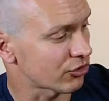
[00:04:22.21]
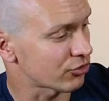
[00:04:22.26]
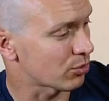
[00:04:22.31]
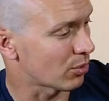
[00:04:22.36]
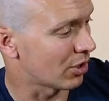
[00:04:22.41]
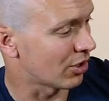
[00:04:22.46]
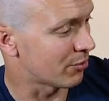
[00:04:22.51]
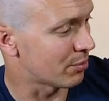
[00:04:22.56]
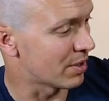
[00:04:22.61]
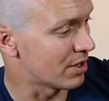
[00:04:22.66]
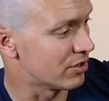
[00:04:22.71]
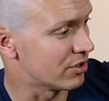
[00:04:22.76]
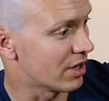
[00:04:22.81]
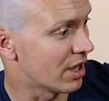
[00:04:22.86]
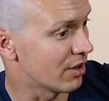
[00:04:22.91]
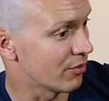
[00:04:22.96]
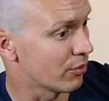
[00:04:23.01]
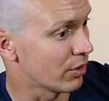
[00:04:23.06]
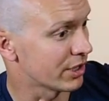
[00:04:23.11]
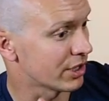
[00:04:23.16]
actually why I've been
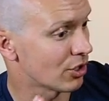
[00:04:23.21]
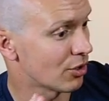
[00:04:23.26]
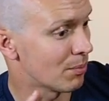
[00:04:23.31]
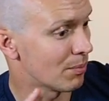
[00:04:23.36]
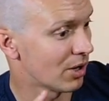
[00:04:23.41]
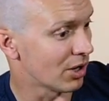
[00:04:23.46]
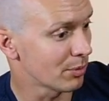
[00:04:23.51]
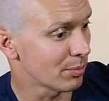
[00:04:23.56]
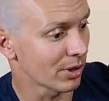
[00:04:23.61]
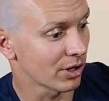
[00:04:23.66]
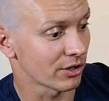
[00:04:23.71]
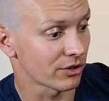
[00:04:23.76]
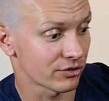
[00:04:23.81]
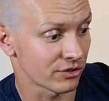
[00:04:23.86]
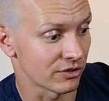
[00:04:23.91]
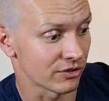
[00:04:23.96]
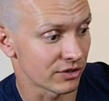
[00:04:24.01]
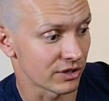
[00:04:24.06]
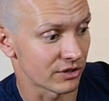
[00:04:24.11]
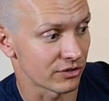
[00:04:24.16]
running on my bike
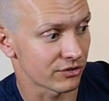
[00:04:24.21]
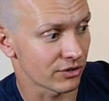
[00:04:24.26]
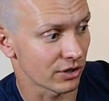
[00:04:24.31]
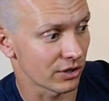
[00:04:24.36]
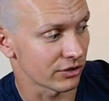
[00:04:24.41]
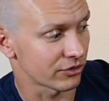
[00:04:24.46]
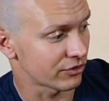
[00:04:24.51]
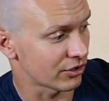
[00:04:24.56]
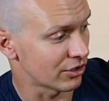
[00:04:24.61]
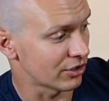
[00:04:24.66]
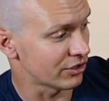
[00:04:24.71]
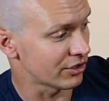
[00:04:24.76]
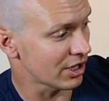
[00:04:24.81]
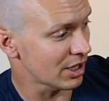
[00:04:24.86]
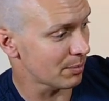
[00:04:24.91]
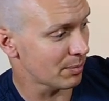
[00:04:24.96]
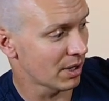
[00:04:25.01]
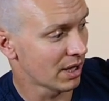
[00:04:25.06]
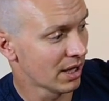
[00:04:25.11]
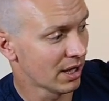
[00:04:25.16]
since these tyres turned
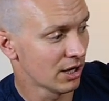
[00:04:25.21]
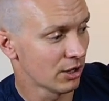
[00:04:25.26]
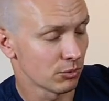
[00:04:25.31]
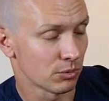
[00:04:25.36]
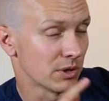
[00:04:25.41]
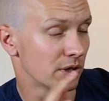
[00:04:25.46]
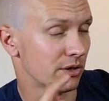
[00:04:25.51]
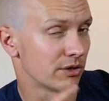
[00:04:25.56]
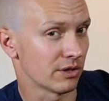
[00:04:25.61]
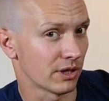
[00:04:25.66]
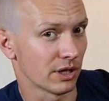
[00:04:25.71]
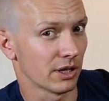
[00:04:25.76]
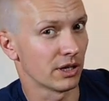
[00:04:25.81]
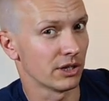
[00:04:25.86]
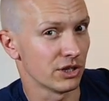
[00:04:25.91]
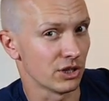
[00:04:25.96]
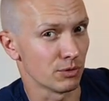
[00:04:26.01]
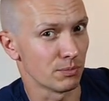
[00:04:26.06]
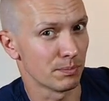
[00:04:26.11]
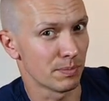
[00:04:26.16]
up, with a
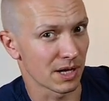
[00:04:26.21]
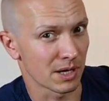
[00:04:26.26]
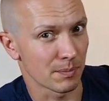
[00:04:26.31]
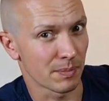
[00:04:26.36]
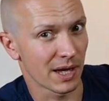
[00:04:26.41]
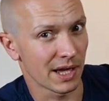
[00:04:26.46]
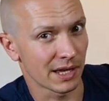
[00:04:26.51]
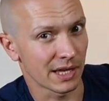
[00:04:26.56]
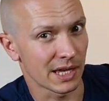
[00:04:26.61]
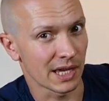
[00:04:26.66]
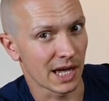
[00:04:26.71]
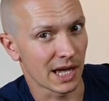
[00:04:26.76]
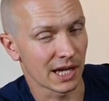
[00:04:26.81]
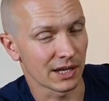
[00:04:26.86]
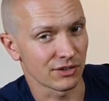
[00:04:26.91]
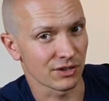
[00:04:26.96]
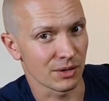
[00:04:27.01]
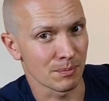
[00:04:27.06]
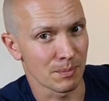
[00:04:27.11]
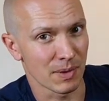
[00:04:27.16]
new Big Betty
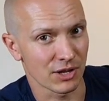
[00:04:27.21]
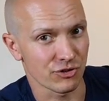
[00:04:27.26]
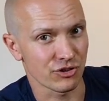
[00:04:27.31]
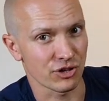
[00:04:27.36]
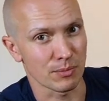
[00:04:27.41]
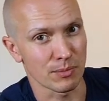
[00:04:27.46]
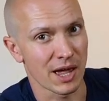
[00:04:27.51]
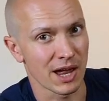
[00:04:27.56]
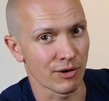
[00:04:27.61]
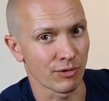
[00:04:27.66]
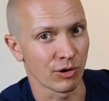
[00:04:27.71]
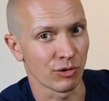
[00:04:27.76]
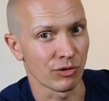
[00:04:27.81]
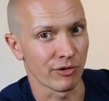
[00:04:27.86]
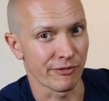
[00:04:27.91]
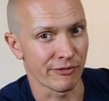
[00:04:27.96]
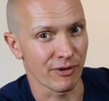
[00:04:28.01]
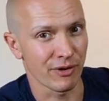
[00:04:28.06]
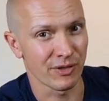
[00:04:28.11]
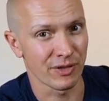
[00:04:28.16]
and a Magic Mary on
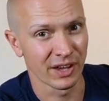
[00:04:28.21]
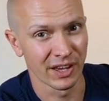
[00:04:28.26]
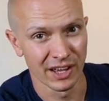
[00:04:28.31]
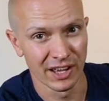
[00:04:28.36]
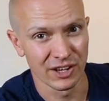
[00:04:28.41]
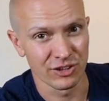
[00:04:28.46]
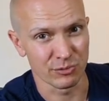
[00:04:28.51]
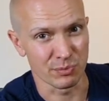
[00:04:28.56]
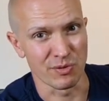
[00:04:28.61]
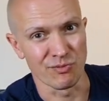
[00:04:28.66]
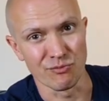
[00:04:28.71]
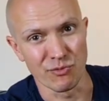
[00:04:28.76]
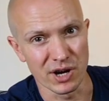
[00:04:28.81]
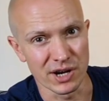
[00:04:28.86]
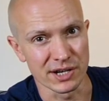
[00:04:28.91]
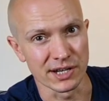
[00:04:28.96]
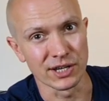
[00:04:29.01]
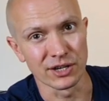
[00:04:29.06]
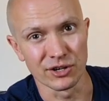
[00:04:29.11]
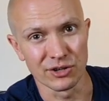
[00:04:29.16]
the front. It's been
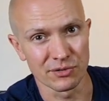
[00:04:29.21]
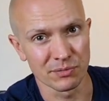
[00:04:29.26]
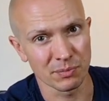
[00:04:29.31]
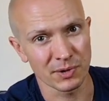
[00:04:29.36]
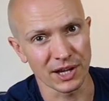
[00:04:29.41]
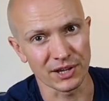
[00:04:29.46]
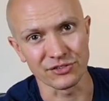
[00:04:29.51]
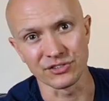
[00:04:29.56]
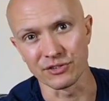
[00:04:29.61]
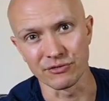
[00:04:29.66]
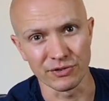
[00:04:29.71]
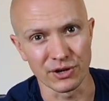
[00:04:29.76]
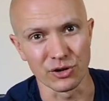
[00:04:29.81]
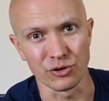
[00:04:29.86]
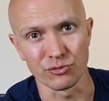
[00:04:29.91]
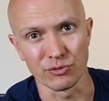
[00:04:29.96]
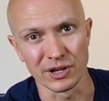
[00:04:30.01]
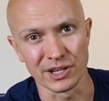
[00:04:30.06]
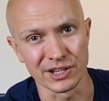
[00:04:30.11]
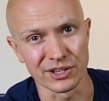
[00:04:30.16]
really good, casing
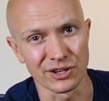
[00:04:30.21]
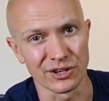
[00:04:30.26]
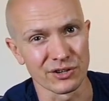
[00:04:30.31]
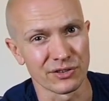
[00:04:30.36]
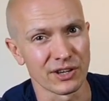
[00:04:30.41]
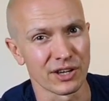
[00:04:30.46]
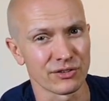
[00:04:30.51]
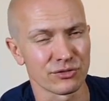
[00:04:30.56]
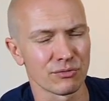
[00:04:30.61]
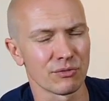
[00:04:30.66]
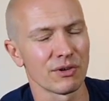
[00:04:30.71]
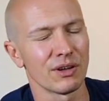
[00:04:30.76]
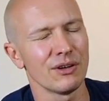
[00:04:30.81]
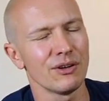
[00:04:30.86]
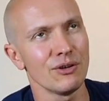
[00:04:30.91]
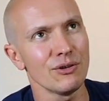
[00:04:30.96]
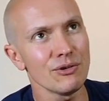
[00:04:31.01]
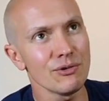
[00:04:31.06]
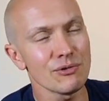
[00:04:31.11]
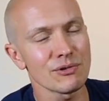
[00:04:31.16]
feels really good. There's
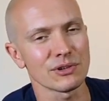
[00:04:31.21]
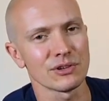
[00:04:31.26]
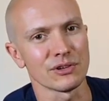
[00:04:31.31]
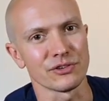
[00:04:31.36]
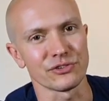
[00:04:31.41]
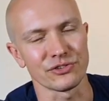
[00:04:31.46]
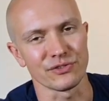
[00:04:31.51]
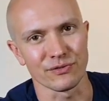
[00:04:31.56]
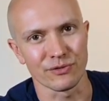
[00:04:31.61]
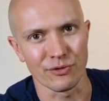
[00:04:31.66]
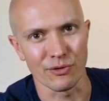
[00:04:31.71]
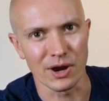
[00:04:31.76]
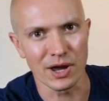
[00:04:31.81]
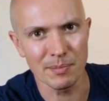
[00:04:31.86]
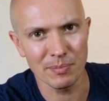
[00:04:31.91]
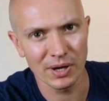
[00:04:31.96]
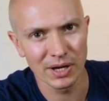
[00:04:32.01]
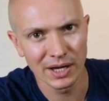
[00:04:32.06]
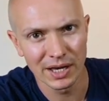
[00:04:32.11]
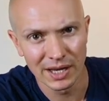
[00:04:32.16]
oodles of
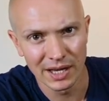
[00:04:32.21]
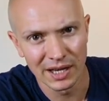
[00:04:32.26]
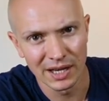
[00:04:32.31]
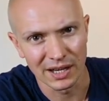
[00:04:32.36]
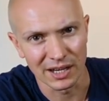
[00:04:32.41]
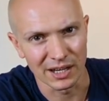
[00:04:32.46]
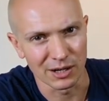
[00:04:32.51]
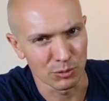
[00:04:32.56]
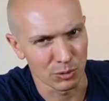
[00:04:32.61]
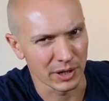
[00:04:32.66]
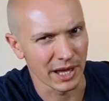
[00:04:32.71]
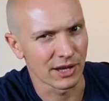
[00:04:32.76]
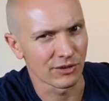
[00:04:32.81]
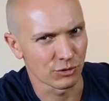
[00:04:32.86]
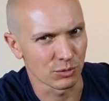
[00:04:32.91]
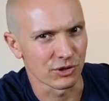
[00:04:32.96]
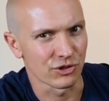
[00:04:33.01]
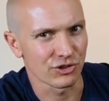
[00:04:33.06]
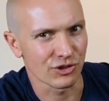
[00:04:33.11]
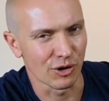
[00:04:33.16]
grip. We'll get
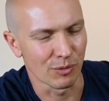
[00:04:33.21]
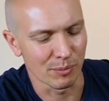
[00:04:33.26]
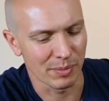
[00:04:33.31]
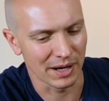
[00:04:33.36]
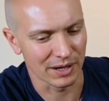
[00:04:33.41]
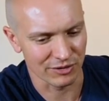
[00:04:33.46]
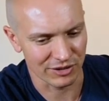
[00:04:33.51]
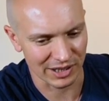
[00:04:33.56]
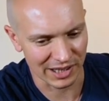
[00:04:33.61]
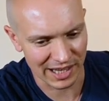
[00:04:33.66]
into which compounds